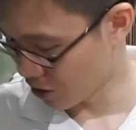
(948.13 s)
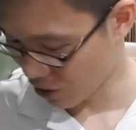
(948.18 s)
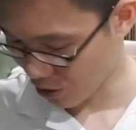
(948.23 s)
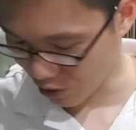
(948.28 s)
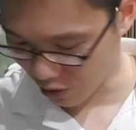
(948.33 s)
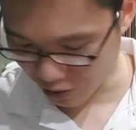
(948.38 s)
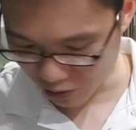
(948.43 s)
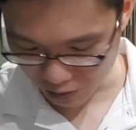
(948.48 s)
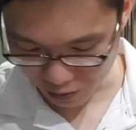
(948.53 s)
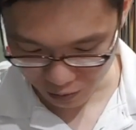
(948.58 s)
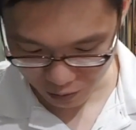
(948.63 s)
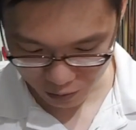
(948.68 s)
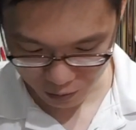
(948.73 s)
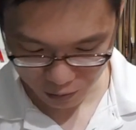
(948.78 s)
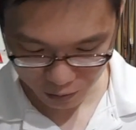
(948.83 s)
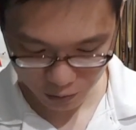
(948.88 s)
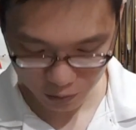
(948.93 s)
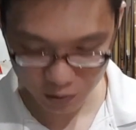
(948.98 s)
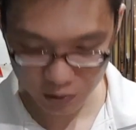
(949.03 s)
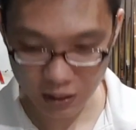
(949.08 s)

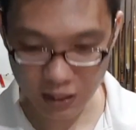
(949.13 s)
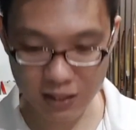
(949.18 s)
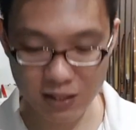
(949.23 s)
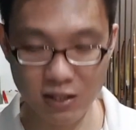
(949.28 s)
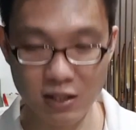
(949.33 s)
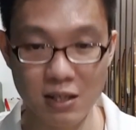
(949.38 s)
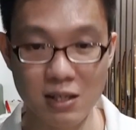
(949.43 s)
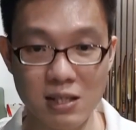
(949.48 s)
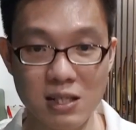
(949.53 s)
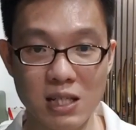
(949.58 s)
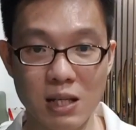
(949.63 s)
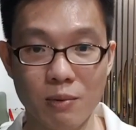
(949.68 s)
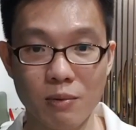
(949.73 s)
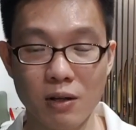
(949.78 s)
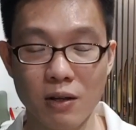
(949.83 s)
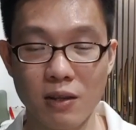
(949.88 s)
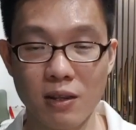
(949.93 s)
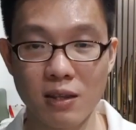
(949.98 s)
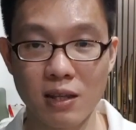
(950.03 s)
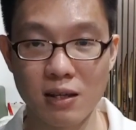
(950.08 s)
So that's just some of
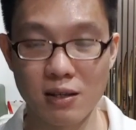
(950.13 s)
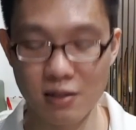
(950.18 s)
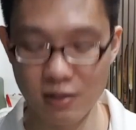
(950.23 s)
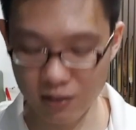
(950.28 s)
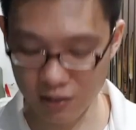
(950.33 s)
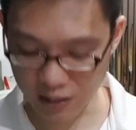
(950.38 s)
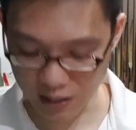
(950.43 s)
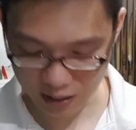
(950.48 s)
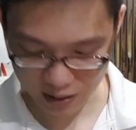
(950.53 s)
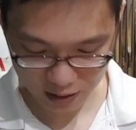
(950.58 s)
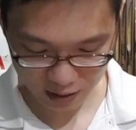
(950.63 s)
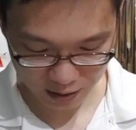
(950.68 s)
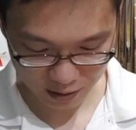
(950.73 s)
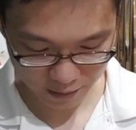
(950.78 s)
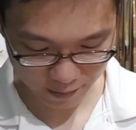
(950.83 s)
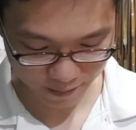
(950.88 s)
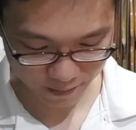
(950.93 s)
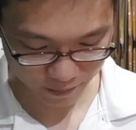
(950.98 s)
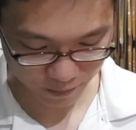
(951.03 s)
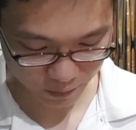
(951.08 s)
the things that
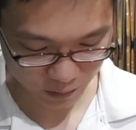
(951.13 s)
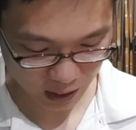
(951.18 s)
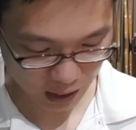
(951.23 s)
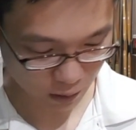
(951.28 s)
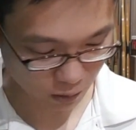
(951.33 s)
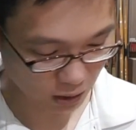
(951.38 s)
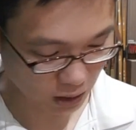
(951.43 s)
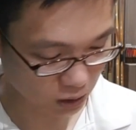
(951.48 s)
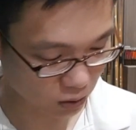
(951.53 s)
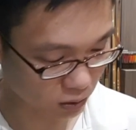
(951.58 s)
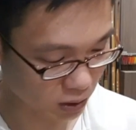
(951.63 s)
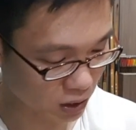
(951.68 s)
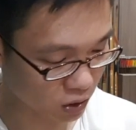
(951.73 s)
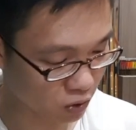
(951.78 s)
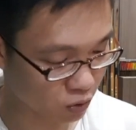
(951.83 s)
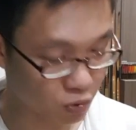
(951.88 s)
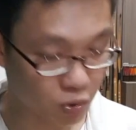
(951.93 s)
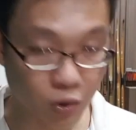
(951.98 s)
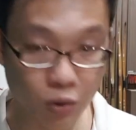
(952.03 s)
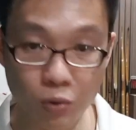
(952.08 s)
I would like to let
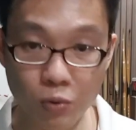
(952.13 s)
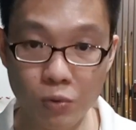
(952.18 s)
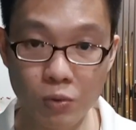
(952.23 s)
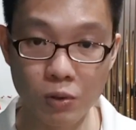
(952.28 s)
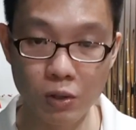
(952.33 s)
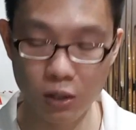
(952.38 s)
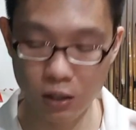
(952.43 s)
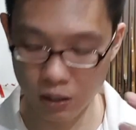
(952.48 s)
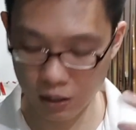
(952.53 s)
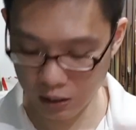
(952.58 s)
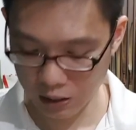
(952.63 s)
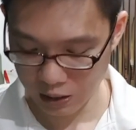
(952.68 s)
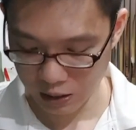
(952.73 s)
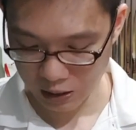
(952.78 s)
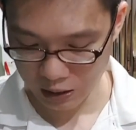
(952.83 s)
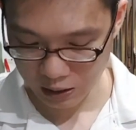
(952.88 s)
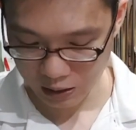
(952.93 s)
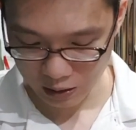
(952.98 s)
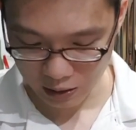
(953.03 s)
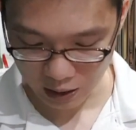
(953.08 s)
you know,
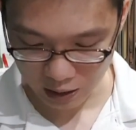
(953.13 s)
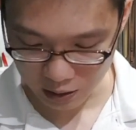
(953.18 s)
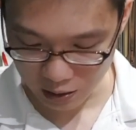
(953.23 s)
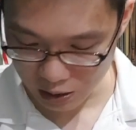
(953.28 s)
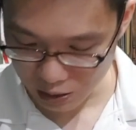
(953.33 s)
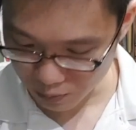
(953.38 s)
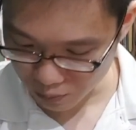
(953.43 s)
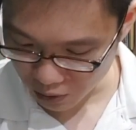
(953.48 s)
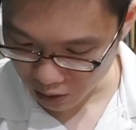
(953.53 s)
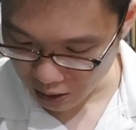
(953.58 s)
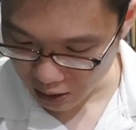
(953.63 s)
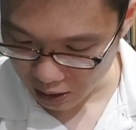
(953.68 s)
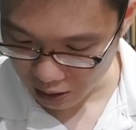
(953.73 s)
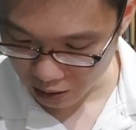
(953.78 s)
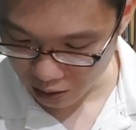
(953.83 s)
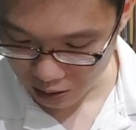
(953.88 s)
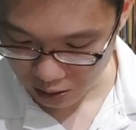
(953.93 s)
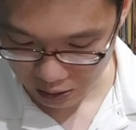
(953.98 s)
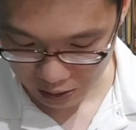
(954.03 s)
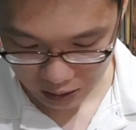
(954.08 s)
that this product
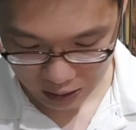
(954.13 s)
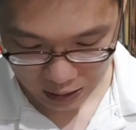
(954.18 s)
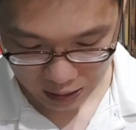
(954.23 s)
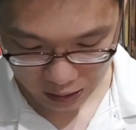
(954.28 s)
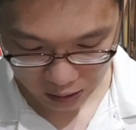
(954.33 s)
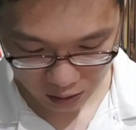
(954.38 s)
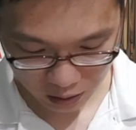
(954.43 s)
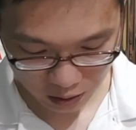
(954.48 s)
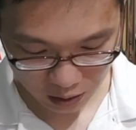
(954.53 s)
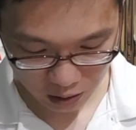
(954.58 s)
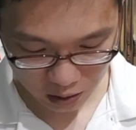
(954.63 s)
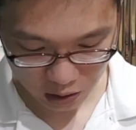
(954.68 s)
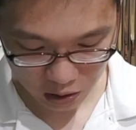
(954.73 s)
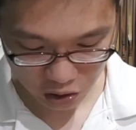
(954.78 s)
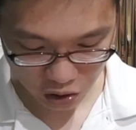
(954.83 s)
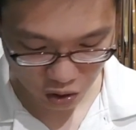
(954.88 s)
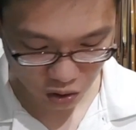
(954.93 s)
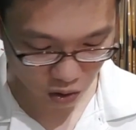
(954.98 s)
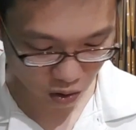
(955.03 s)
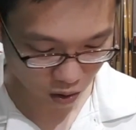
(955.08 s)
I think
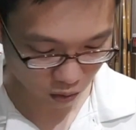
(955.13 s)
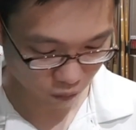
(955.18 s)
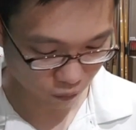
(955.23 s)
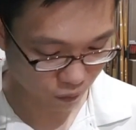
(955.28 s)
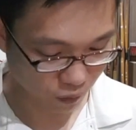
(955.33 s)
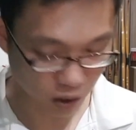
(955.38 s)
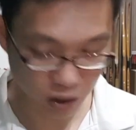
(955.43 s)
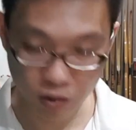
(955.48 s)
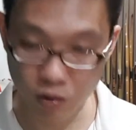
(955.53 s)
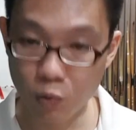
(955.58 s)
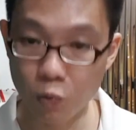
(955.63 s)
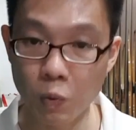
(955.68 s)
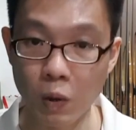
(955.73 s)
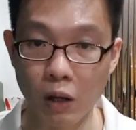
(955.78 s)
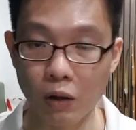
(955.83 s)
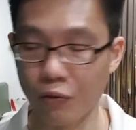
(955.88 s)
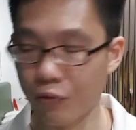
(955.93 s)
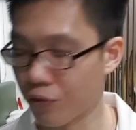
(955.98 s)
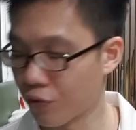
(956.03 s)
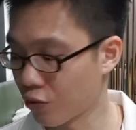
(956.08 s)
is not very
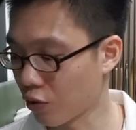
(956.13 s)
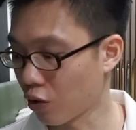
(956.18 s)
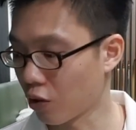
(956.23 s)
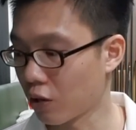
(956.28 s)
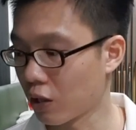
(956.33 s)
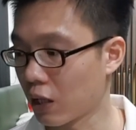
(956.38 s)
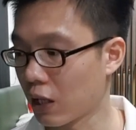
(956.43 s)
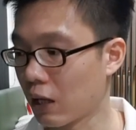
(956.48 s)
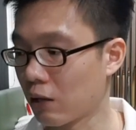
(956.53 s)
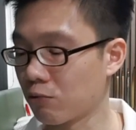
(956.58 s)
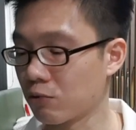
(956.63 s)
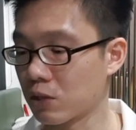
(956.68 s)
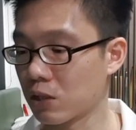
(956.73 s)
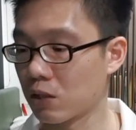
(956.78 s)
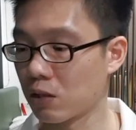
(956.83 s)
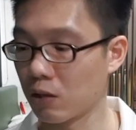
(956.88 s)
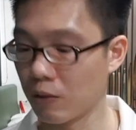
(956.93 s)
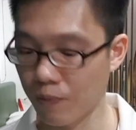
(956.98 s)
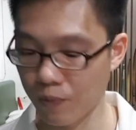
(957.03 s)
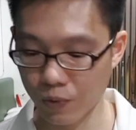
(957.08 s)
well thought out,
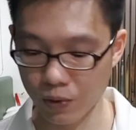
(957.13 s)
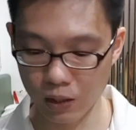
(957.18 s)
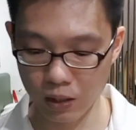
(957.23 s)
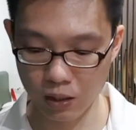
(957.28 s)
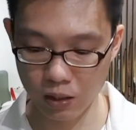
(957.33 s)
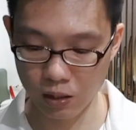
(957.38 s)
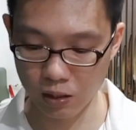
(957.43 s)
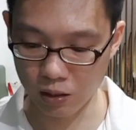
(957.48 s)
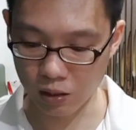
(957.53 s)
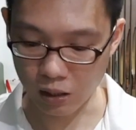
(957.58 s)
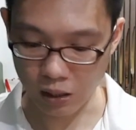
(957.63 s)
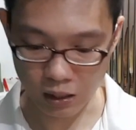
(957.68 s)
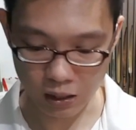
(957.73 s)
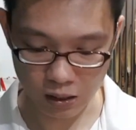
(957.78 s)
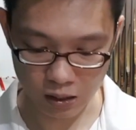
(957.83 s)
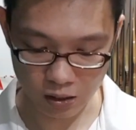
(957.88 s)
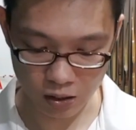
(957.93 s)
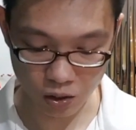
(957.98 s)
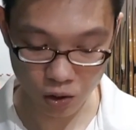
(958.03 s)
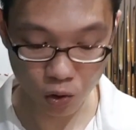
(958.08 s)

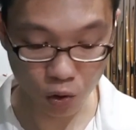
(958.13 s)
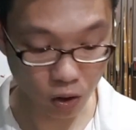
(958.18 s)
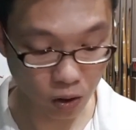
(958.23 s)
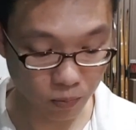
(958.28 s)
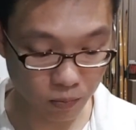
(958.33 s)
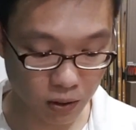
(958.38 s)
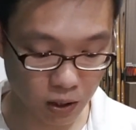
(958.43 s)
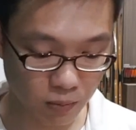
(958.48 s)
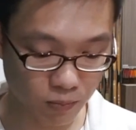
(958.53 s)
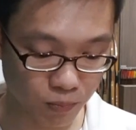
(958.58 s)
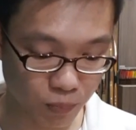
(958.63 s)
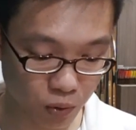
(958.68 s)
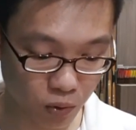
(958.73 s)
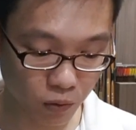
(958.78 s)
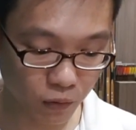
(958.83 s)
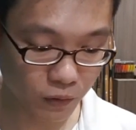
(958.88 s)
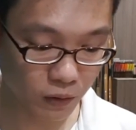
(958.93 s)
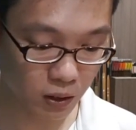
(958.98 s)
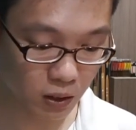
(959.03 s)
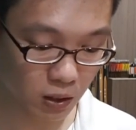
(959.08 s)
could be
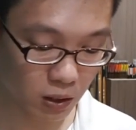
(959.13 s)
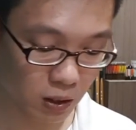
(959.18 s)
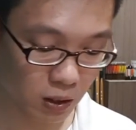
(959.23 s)
improved.